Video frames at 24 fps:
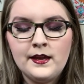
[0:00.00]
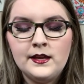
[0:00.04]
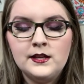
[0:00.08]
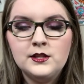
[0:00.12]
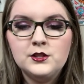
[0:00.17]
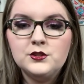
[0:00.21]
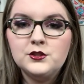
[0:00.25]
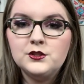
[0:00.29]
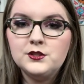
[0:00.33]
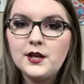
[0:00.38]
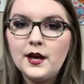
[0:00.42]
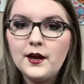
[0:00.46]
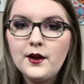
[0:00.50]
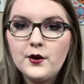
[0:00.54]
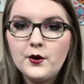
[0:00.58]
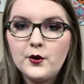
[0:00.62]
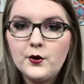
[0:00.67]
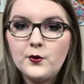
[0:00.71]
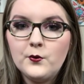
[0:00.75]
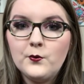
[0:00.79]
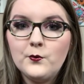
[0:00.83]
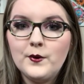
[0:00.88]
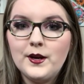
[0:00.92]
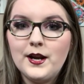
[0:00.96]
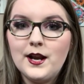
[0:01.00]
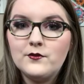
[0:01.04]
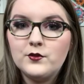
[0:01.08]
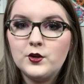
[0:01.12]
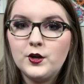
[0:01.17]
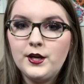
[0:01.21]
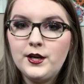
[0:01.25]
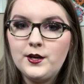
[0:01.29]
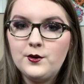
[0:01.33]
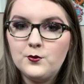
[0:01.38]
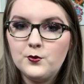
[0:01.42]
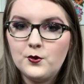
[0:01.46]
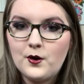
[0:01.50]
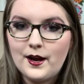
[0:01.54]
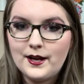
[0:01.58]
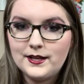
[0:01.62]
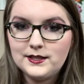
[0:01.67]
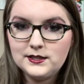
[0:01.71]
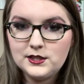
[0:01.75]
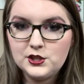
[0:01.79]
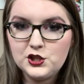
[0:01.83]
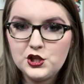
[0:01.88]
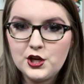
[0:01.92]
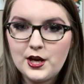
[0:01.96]
So whenever he
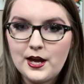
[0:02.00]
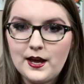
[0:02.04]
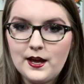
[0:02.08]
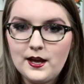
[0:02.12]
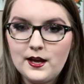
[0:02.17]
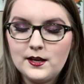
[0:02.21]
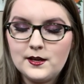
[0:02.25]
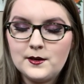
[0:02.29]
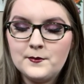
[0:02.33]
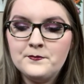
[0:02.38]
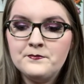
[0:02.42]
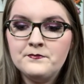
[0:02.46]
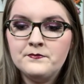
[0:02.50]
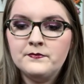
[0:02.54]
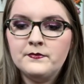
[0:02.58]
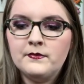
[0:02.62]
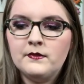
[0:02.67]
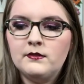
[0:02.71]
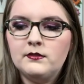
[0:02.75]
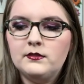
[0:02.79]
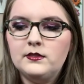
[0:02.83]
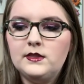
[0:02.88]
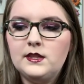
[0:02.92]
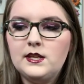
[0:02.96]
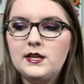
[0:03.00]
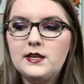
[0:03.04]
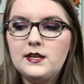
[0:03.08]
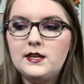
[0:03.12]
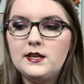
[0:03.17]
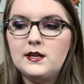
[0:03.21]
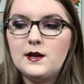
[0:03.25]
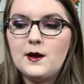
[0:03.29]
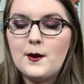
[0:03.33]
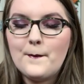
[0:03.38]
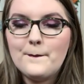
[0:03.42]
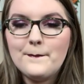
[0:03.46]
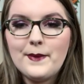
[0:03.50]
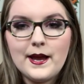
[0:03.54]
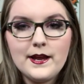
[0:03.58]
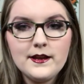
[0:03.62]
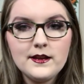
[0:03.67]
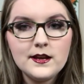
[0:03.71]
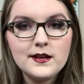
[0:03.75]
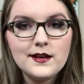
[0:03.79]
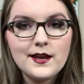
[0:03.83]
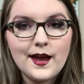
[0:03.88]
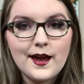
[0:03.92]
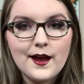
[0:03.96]
writes a check, the bank
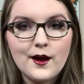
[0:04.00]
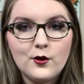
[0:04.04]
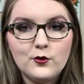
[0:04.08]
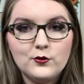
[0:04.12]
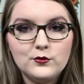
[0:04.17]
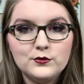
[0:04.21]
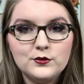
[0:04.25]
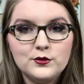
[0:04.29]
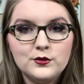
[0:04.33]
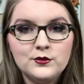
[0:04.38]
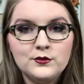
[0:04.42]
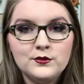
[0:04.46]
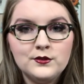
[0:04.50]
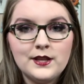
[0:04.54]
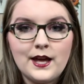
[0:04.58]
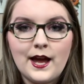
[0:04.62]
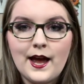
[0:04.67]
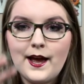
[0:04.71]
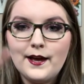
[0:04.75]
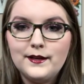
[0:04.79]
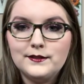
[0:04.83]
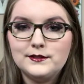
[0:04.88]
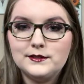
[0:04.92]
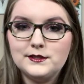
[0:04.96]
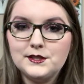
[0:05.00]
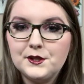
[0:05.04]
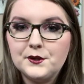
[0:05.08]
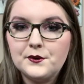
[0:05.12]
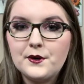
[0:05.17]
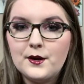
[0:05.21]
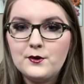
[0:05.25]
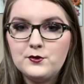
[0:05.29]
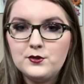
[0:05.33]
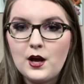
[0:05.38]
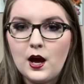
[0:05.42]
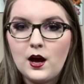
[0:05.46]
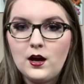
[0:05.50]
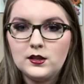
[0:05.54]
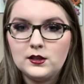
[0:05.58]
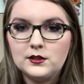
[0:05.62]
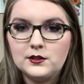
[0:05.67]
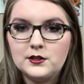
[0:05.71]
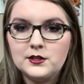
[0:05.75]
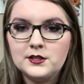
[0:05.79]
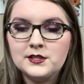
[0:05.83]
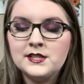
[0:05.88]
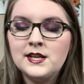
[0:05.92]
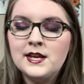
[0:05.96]
account that has
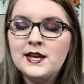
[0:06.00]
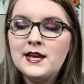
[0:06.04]
$0,